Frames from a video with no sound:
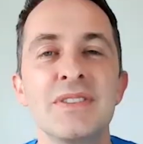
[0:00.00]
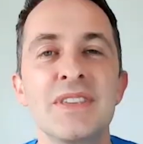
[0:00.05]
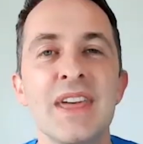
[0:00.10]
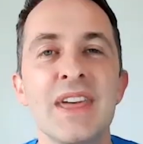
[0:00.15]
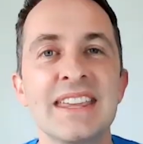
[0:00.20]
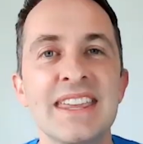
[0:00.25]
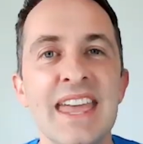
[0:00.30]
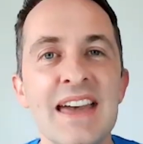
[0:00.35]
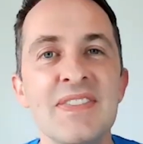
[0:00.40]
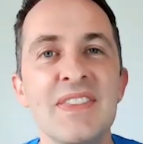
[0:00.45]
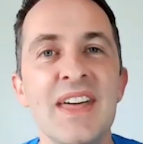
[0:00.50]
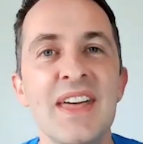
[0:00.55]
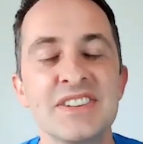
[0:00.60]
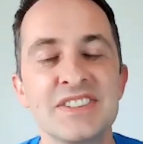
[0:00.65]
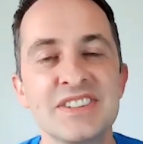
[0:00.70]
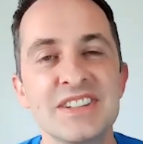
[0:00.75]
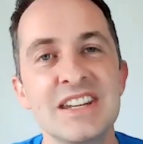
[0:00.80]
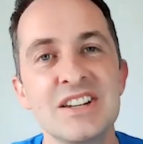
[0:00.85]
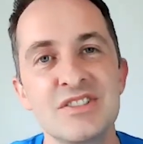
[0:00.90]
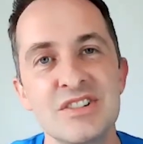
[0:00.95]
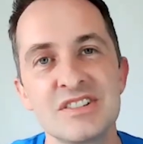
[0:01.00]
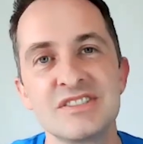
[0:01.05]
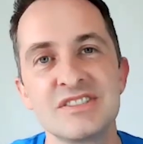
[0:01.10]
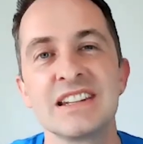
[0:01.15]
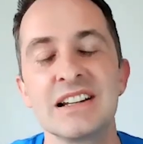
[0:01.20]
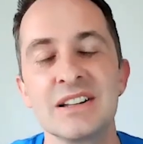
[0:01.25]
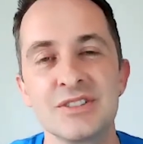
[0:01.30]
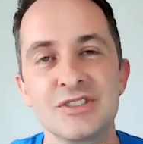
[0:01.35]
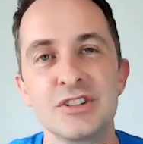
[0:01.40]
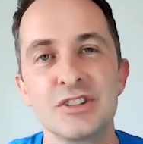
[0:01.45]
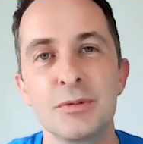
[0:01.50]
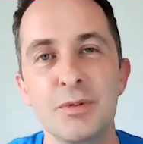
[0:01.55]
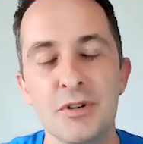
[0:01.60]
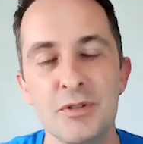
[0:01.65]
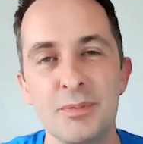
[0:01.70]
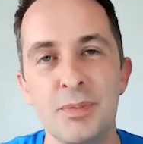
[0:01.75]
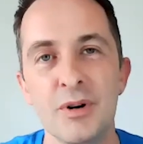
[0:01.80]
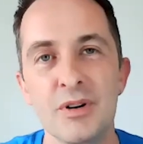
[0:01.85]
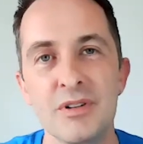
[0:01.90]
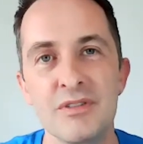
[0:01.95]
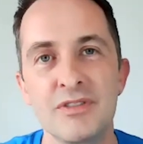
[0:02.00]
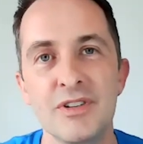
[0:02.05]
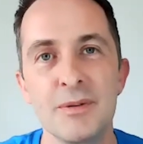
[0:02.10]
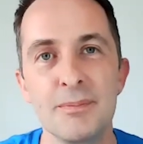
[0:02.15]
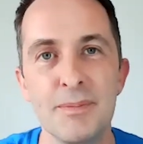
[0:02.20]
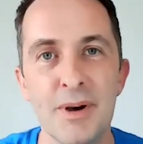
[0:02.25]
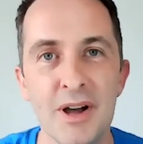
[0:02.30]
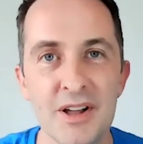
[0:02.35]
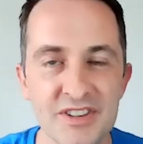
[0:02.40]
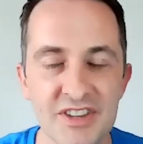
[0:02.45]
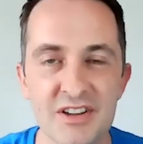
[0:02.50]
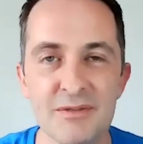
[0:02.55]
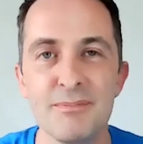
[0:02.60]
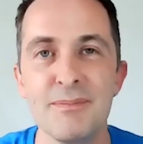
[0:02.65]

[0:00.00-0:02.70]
so again, that's an interesting little stop-off point for birds that